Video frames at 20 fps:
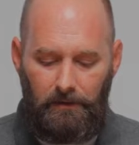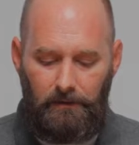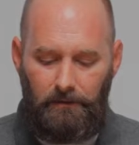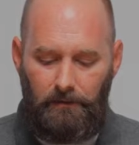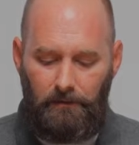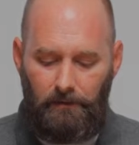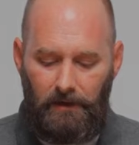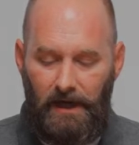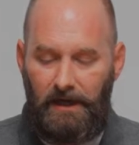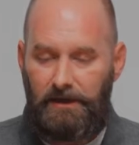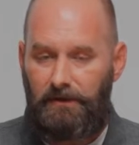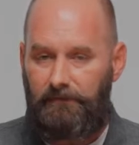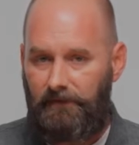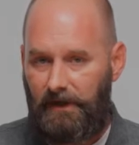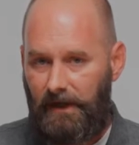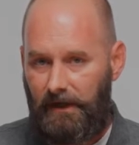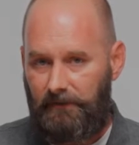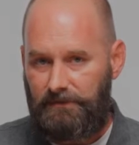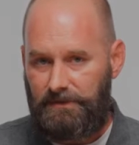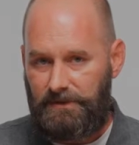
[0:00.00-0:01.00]
crack your
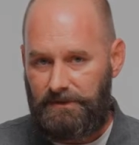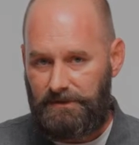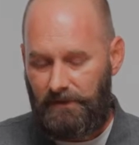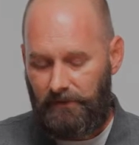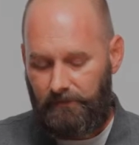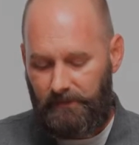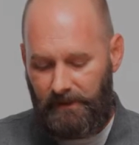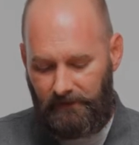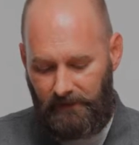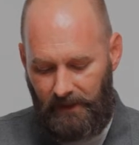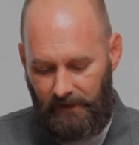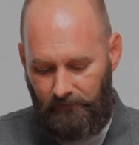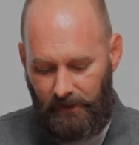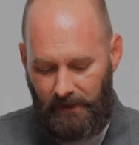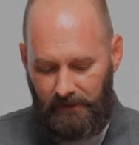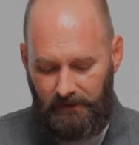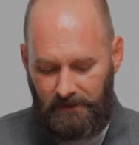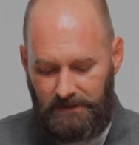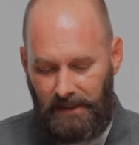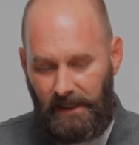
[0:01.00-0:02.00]
valve just a little bit. That
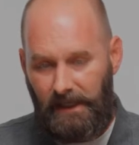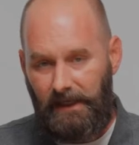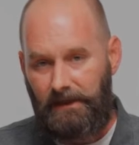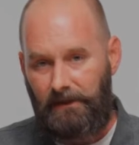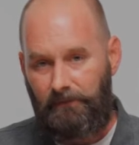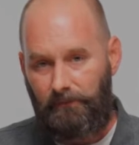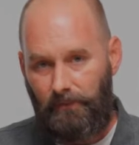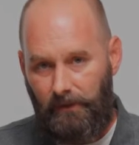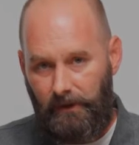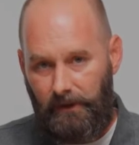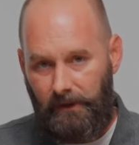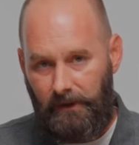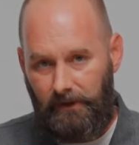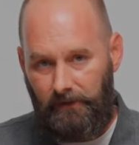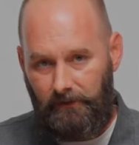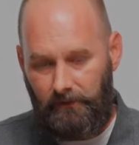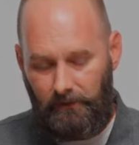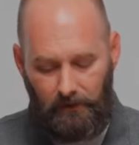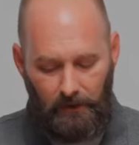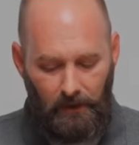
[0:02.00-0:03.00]
way the tank can breathe
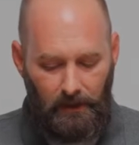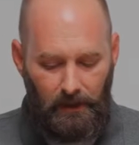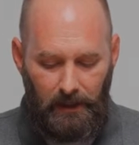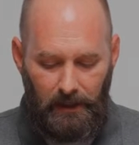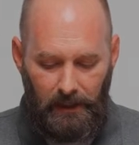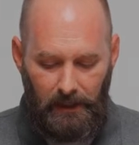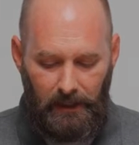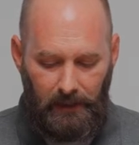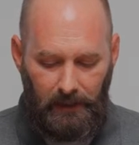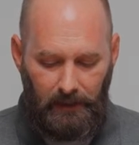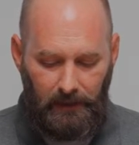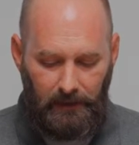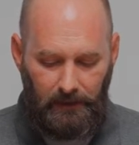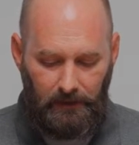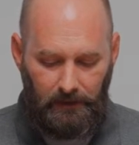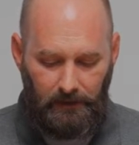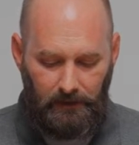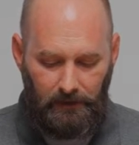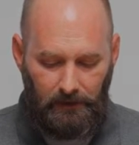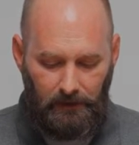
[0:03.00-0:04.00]

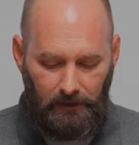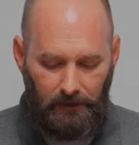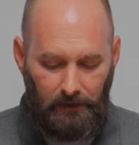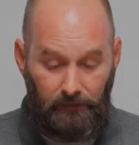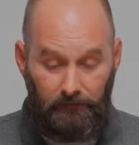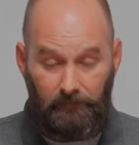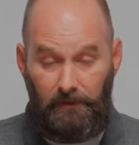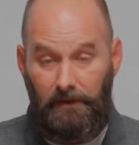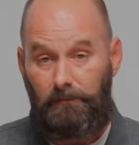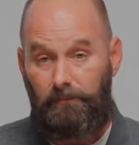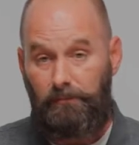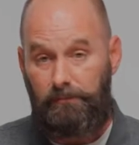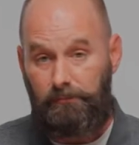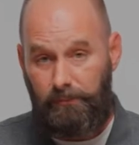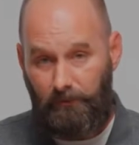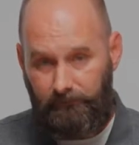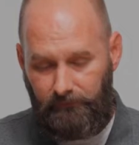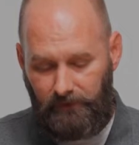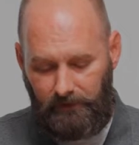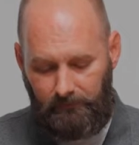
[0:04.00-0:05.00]
and hopefully
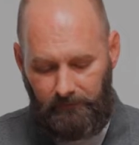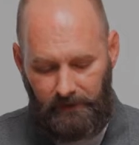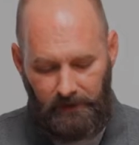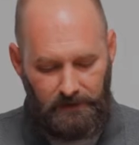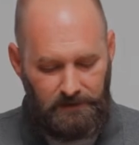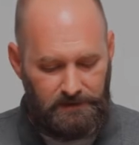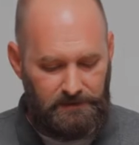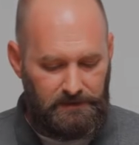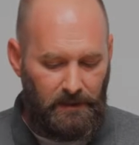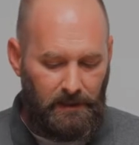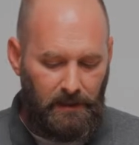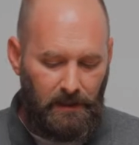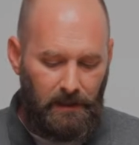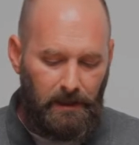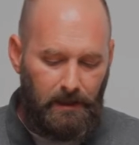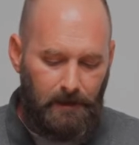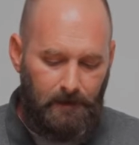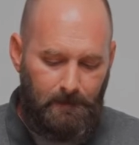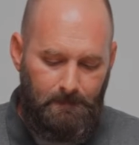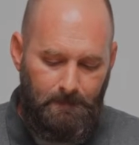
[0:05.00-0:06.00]
prevent a mess.
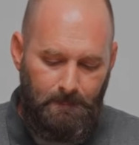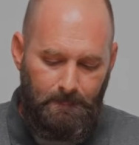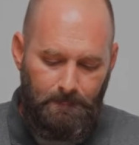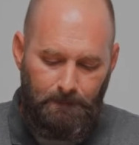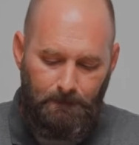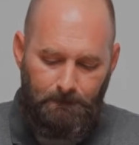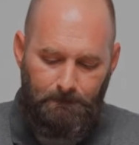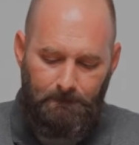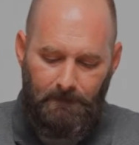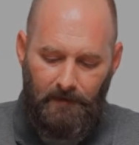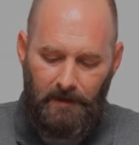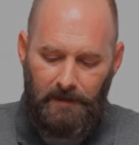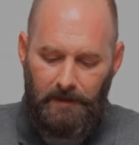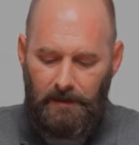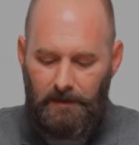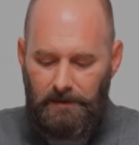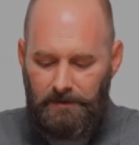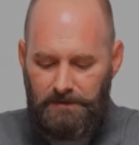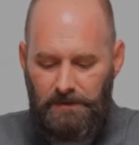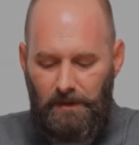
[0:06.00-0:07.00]

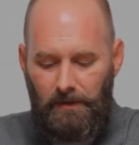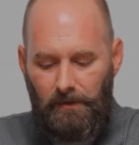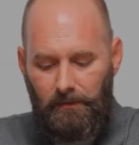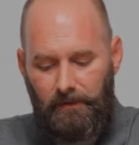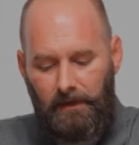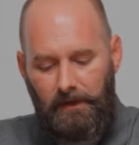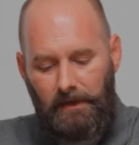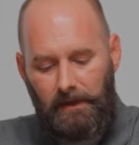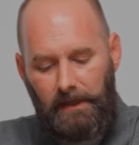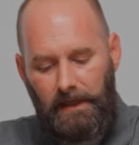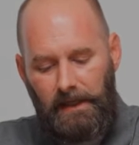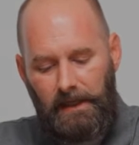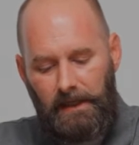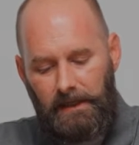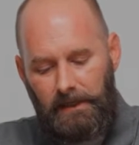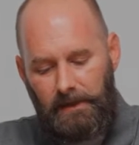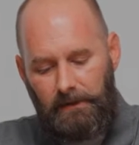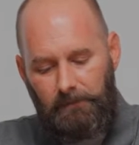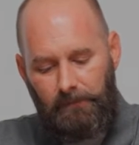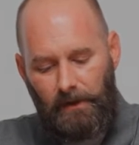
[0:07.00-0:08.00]
So
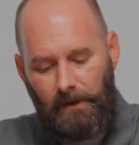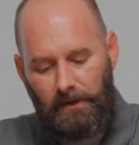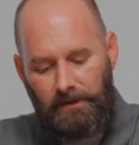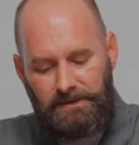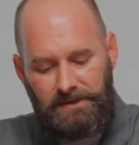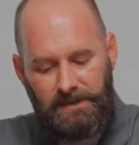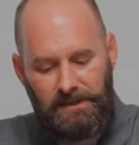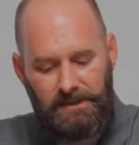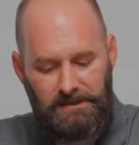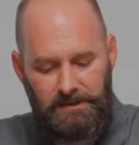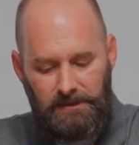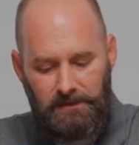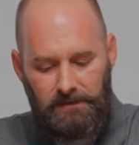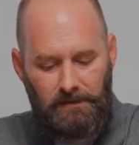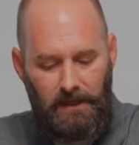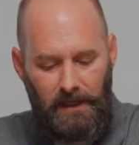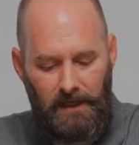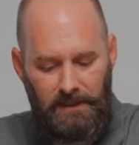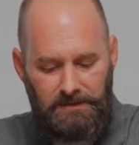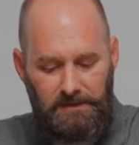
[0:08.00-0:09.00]
burn season
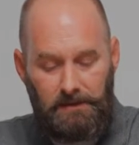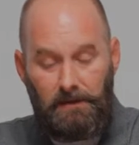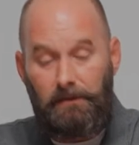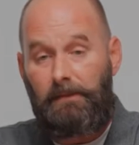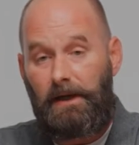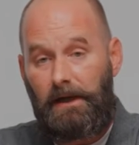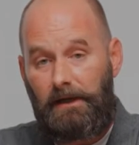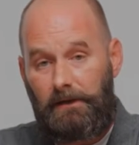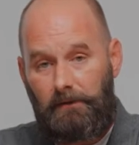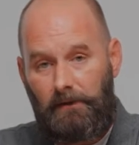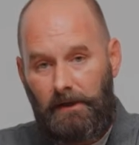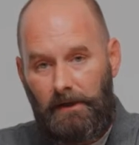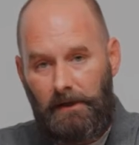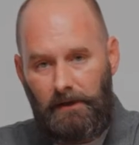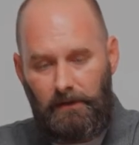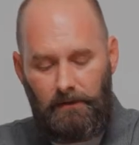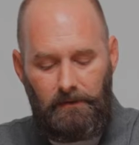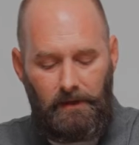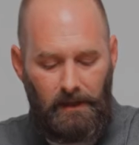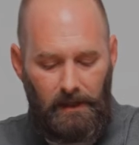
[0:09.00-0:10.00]
has come back
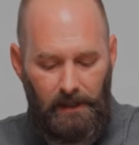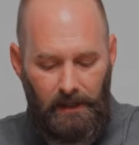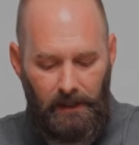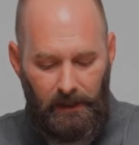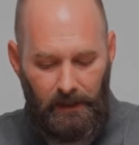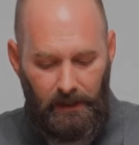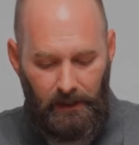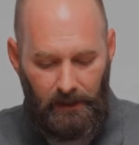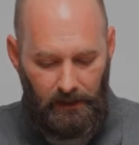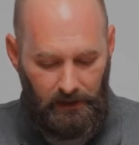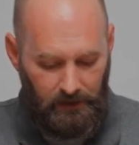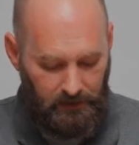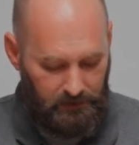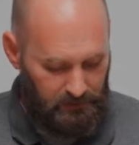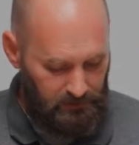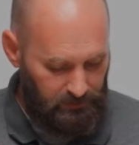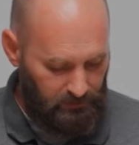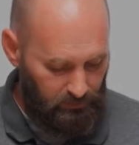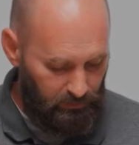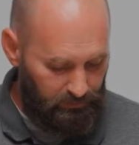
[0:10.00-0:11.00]
around and
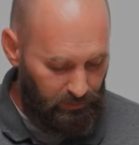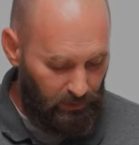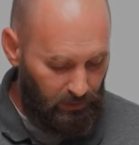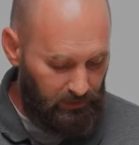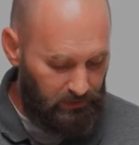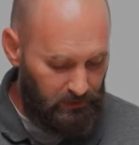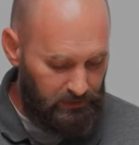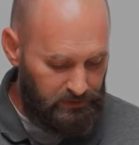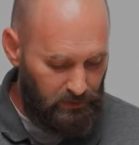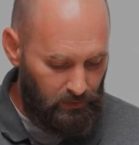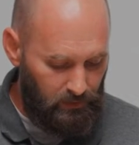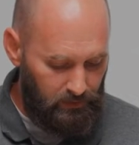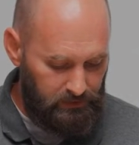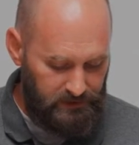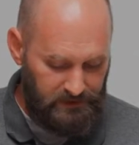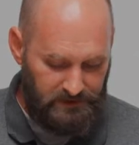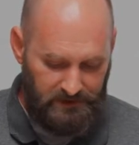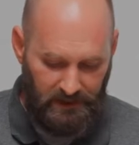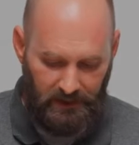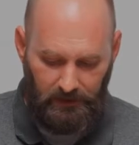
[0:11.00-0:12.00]
we're pulling our
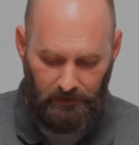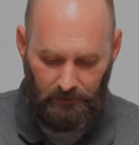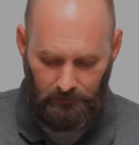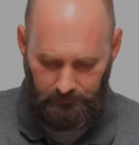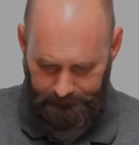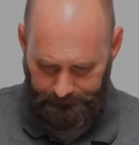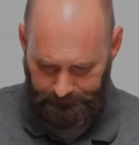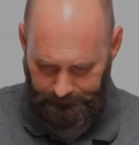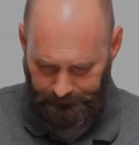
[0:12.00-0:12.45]
torches out